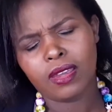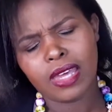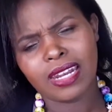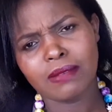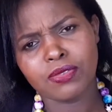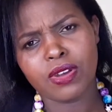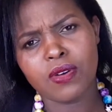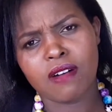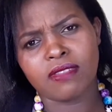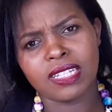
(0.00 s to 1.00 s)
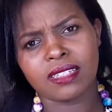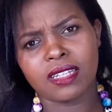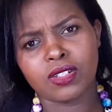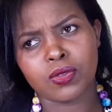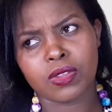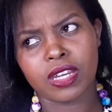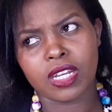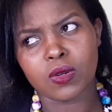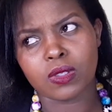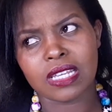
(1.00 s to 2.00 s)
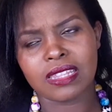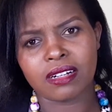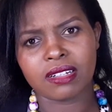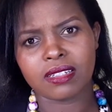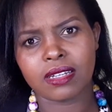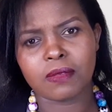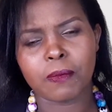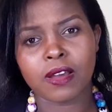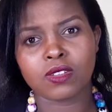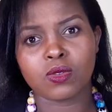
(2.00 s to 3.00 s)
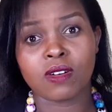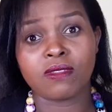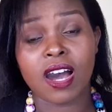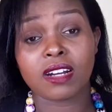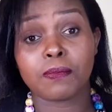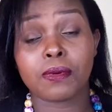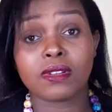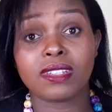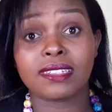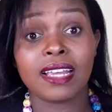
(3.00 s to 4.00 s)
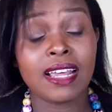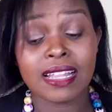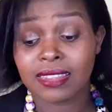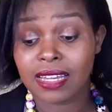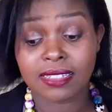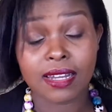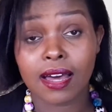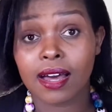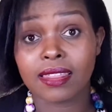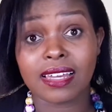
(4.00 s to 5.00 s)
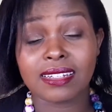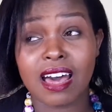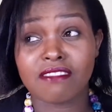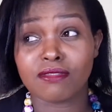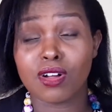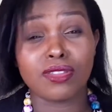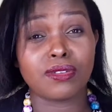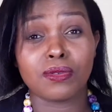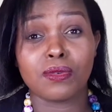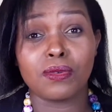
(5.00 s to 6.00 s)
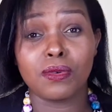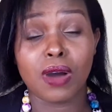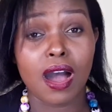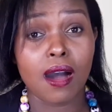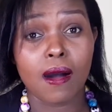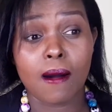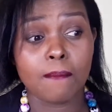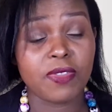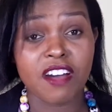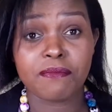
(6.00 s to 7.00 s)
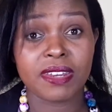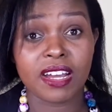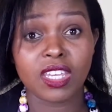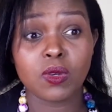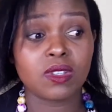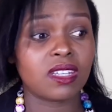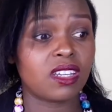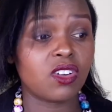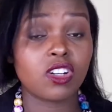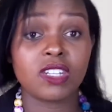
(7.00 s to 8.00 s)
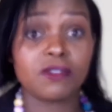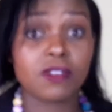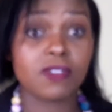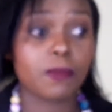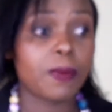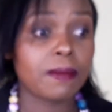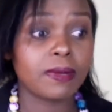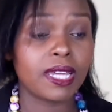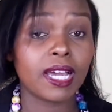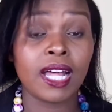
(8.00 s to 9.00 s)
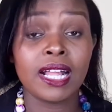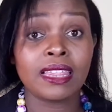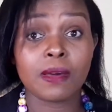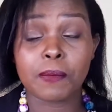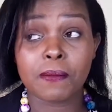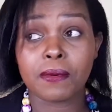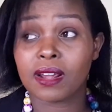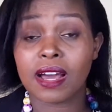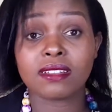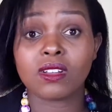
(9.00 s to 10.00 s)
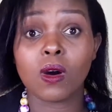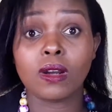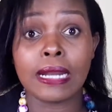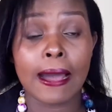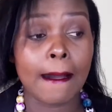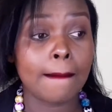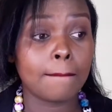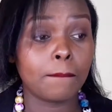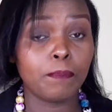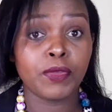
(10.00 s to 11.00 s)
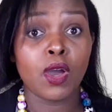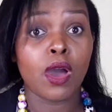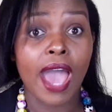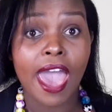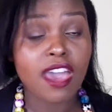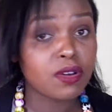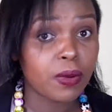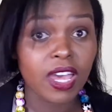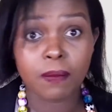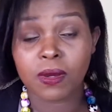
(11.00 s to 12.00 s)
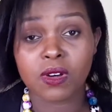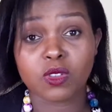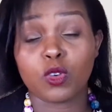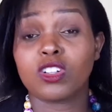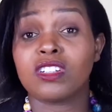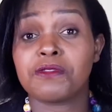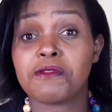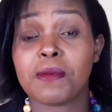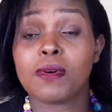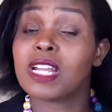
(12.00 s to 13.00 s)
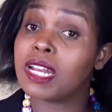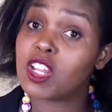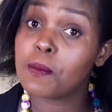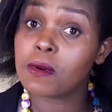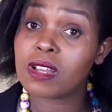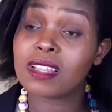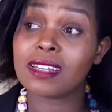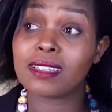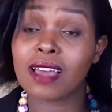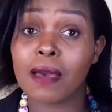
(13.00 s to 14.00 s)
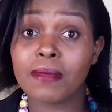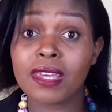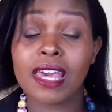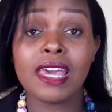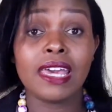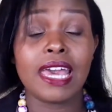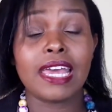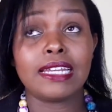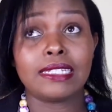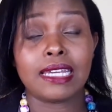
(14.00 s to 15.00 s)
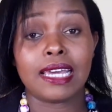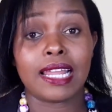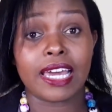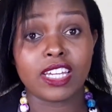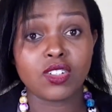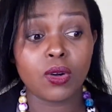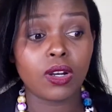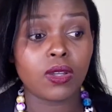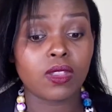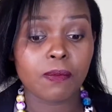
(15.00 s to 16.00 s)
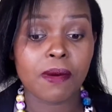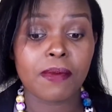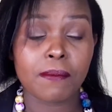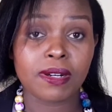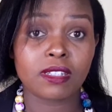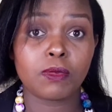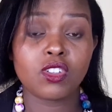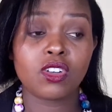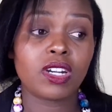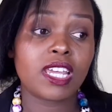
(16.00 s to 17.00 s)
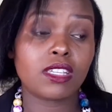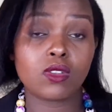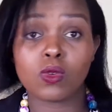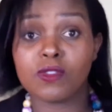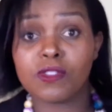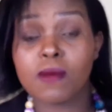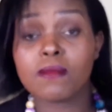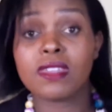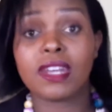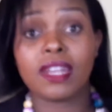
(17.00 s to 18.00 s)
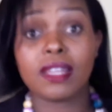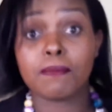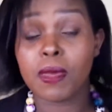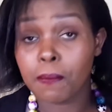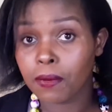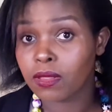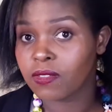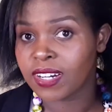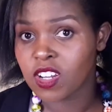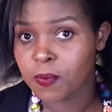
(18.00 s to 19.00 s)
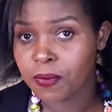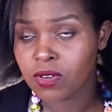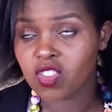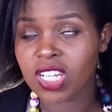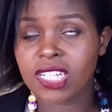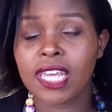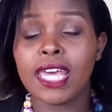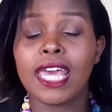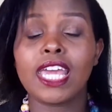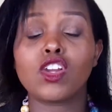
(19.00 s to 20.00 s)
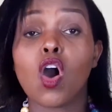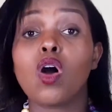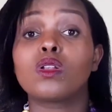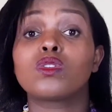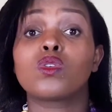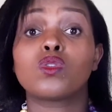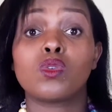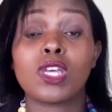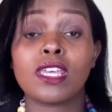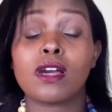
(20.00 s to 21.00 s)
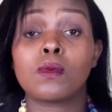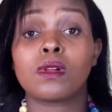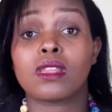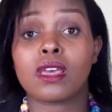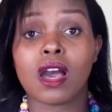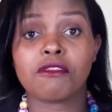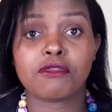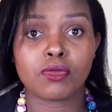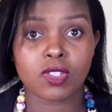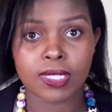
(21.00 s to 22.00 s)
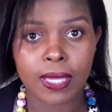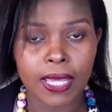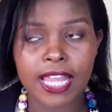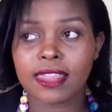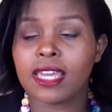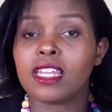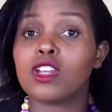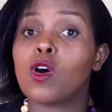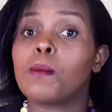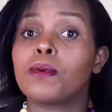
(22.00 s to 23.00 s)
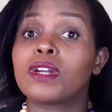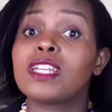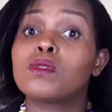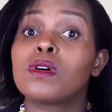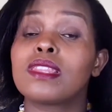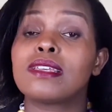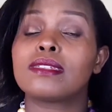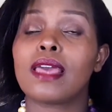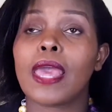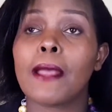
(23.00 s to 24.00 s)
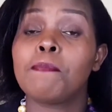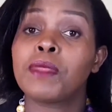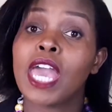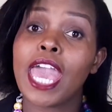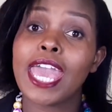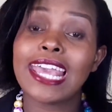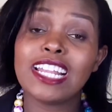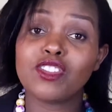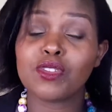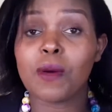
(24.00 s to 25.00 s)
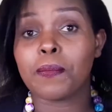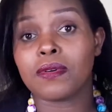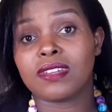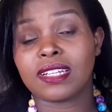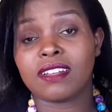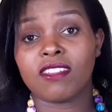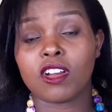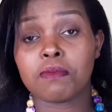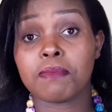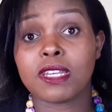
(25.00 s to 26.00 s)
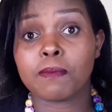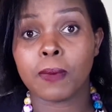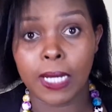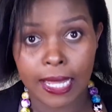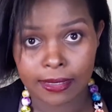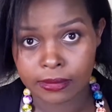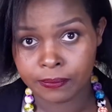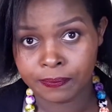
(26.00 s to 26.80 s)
And I'm sure you have listened to the news in the recent past. You have had projects that have gone through, they have been accused, they did not involve the public. The public has gone highway because they were not involved about a new project that is coming. And like I told you, the public participation is to inform the people of a new project and also to hear what they have to say and then incorporate what they say into your project development plan.